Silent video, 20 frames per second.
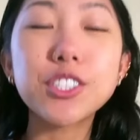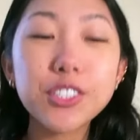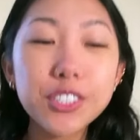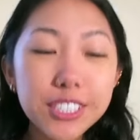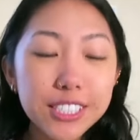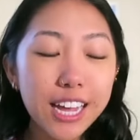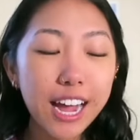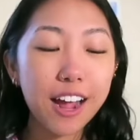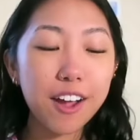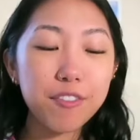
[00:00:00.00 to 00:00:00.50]

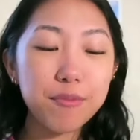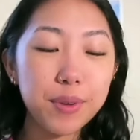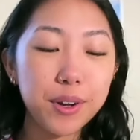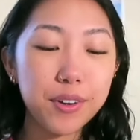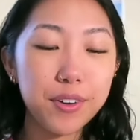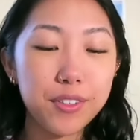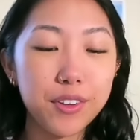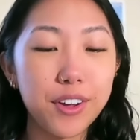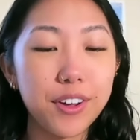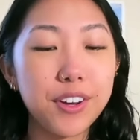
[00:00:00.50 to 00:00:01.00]
during the half
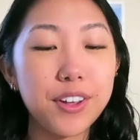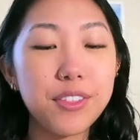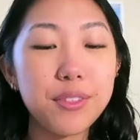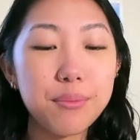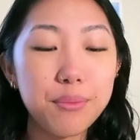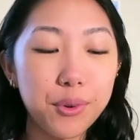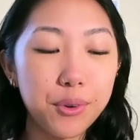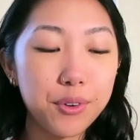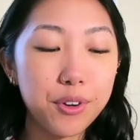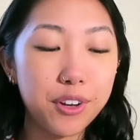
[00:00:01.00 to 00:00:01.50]
marathon in the
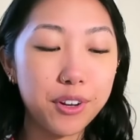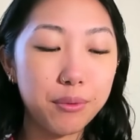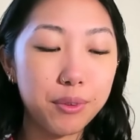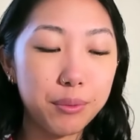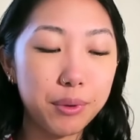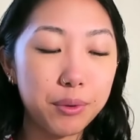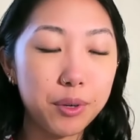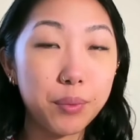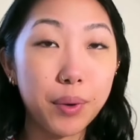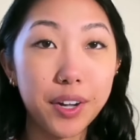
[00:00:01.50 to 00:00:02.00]
morning when
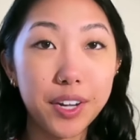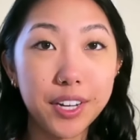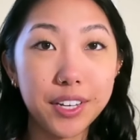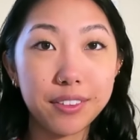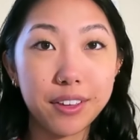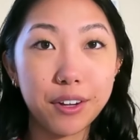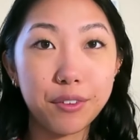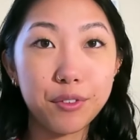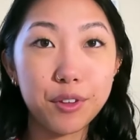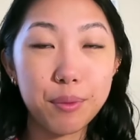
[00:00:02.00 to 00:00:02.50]
we were waiting in
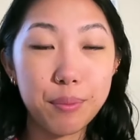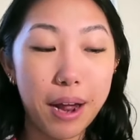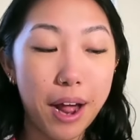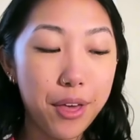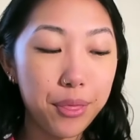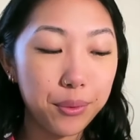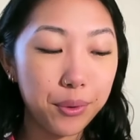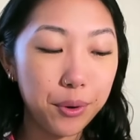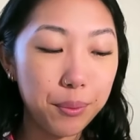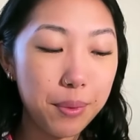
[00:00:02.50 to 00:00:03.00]
line for the
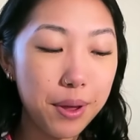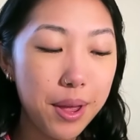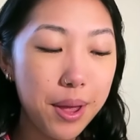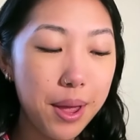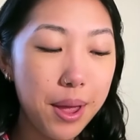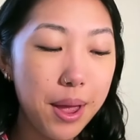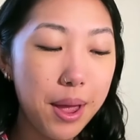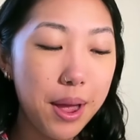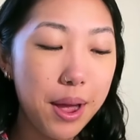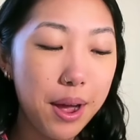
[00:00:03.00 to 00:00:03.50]
bathroom,
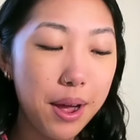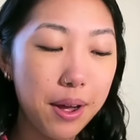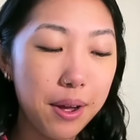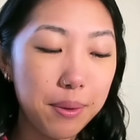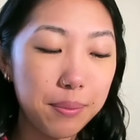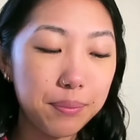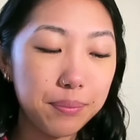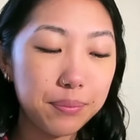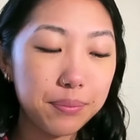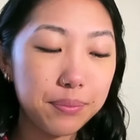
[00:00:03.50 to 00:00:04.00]

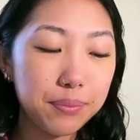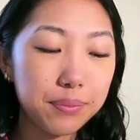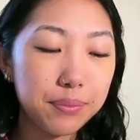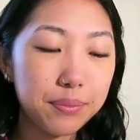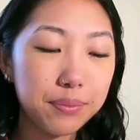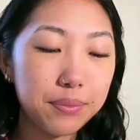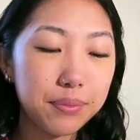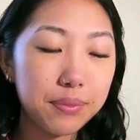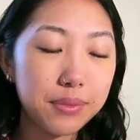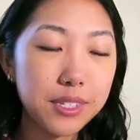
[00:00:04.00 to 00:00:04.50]
um,
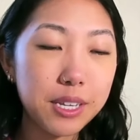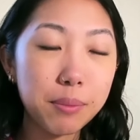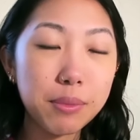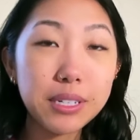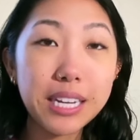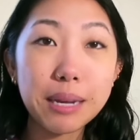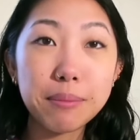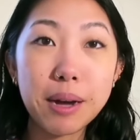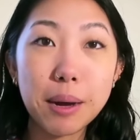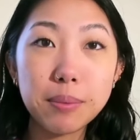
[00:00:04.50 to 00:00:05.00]

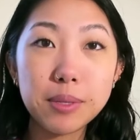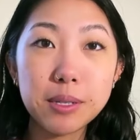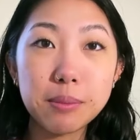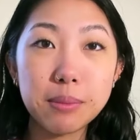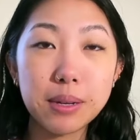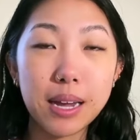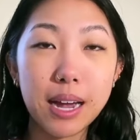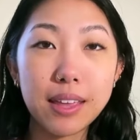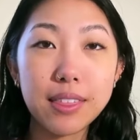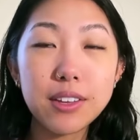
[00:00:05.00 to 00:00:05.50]
someone came up to
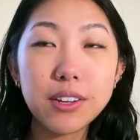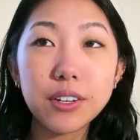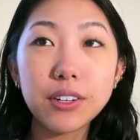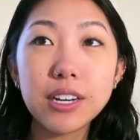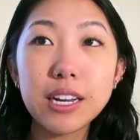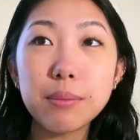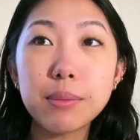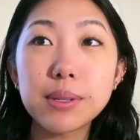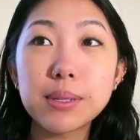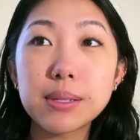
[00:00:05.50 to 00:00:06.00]
me. I think her
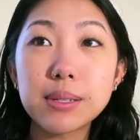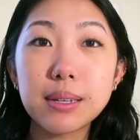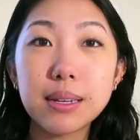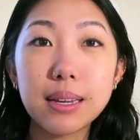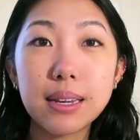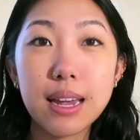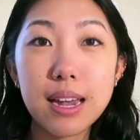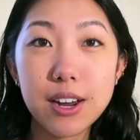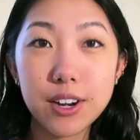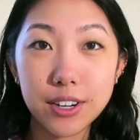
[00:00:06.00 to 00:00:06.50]
name was
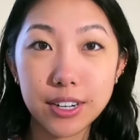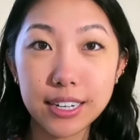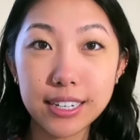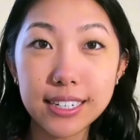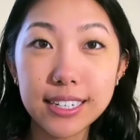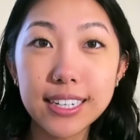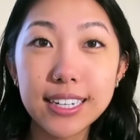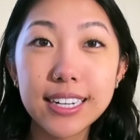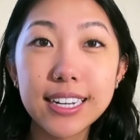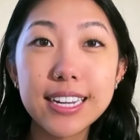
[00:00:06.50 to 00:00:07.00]

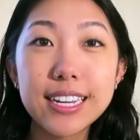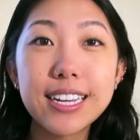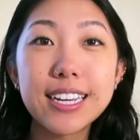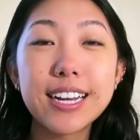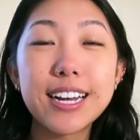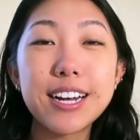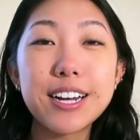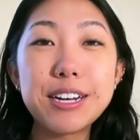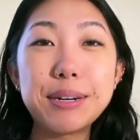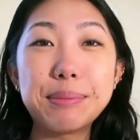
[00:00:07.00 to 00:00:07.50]
Karen,
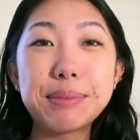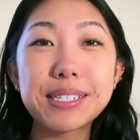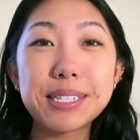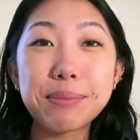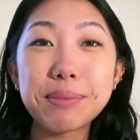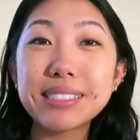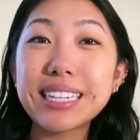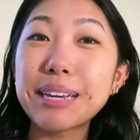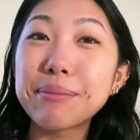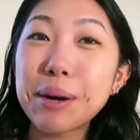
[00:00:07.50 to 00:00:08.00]
um, but
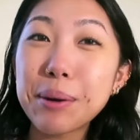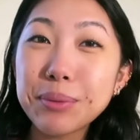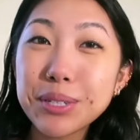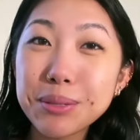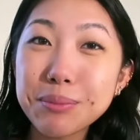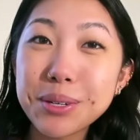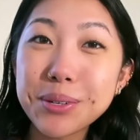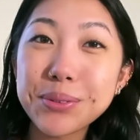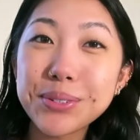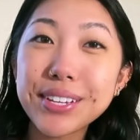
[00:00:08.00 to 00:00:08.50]
someone came up
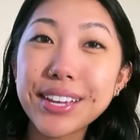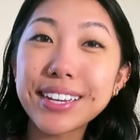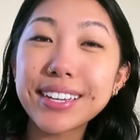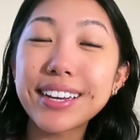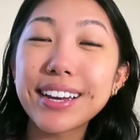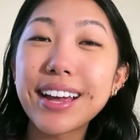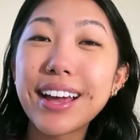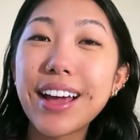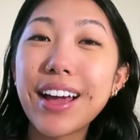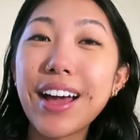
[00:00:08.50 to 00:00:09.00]
to me and was
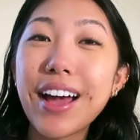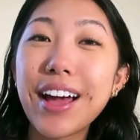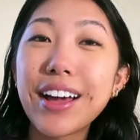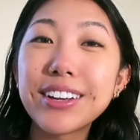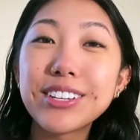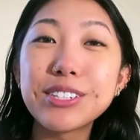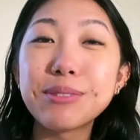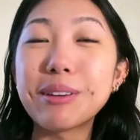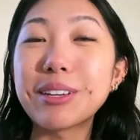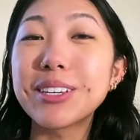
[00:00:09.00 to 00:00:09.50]
like,
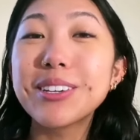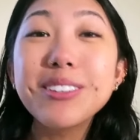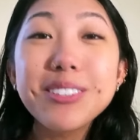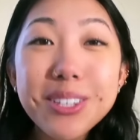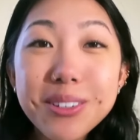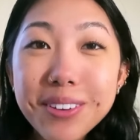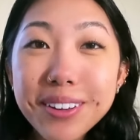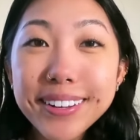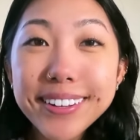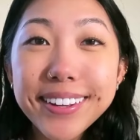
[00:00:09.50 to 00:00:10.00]
do you make
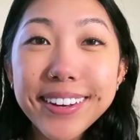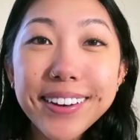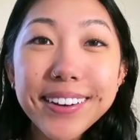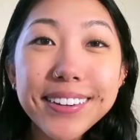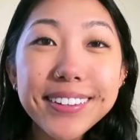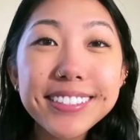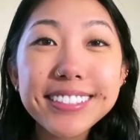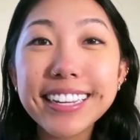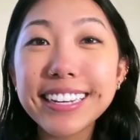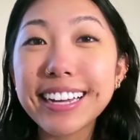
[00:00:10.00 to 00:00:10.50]
YouTube
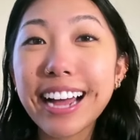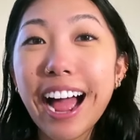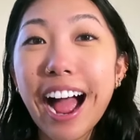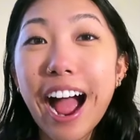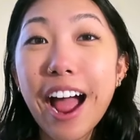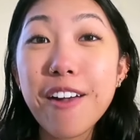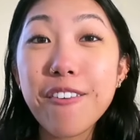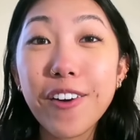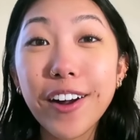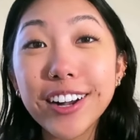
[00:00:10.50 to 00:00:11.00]
videos? Like,
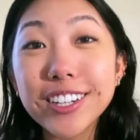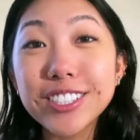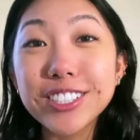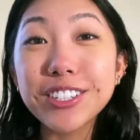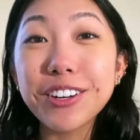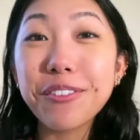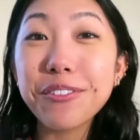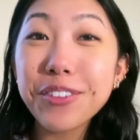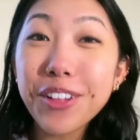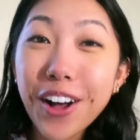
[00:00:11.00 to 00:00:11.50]
I watch
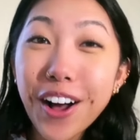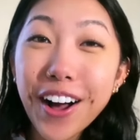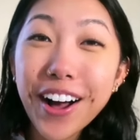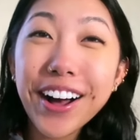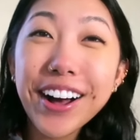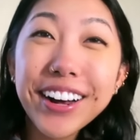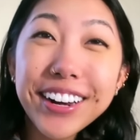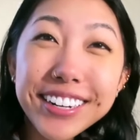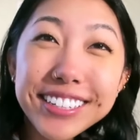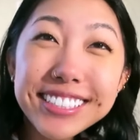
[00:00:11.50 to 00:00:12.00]
your
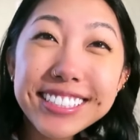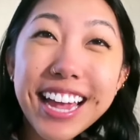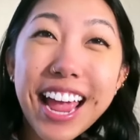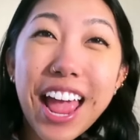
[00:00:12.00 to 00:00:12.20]
vlogs.